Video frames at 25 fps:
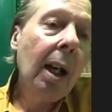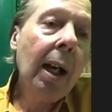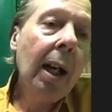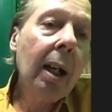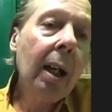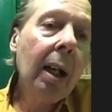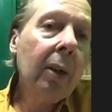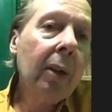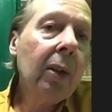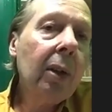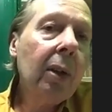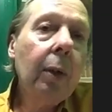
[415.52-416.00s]

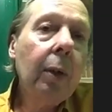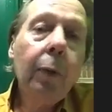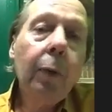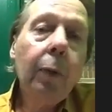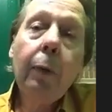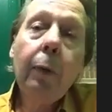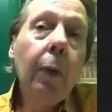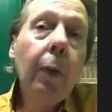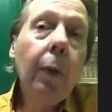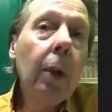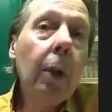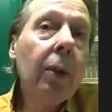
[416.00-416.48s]
honestly,
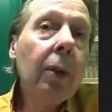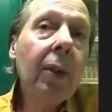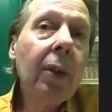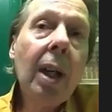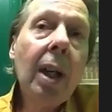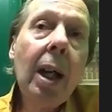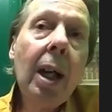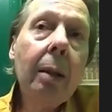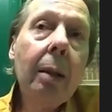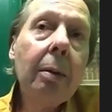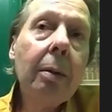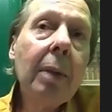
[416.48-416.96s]
for the first
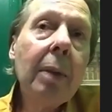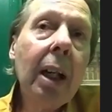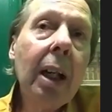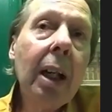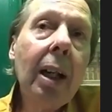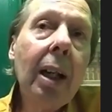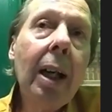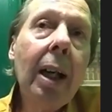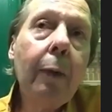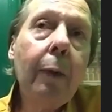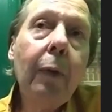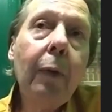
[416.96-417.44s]
time in my
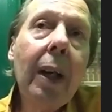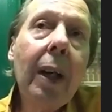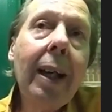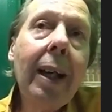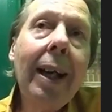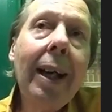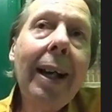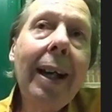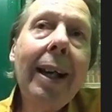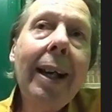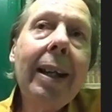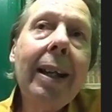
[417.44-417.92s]
life,
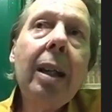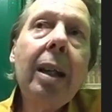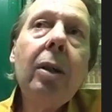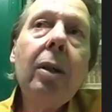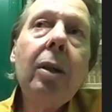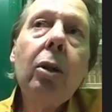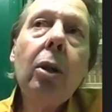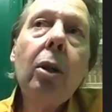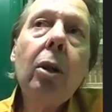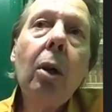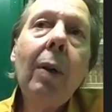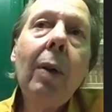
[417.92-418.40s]
I didn't
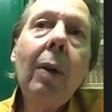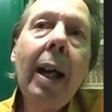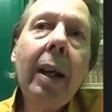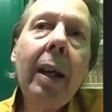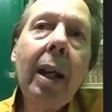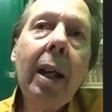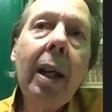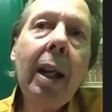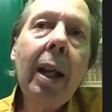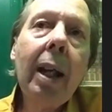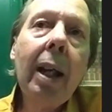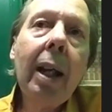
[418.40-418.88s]
know how
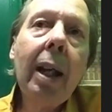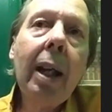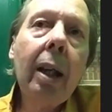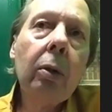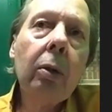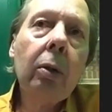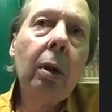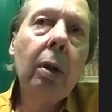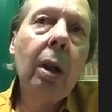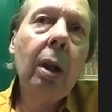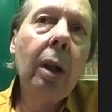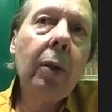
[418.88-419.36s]
to
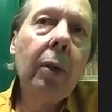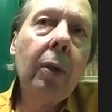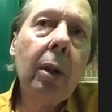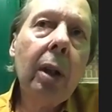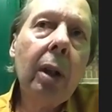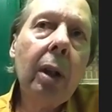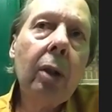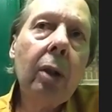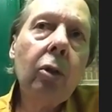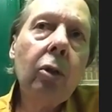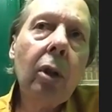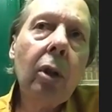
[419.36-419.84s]
answer her
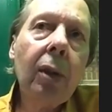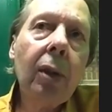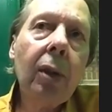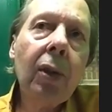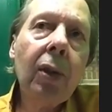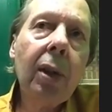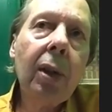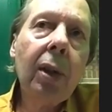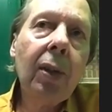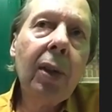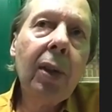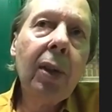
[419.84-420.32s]
other than
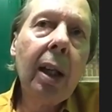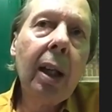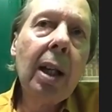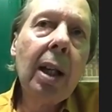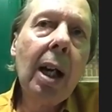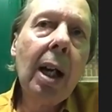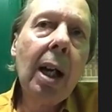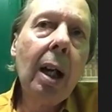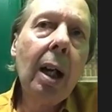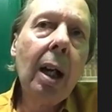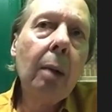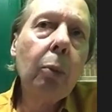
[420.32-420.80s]
just to
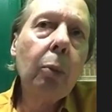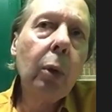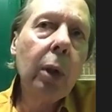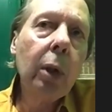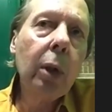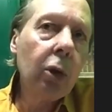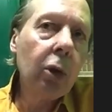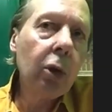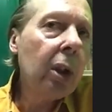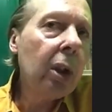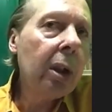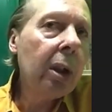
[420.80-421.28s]
stay calm,
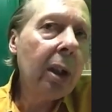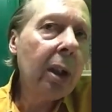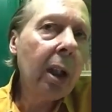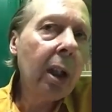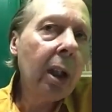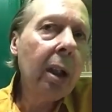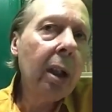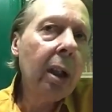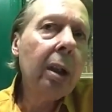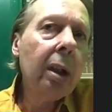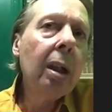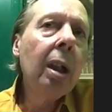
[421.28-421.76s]
which she
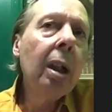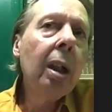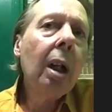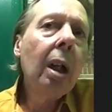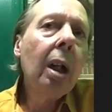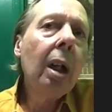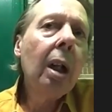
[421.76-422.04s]
did.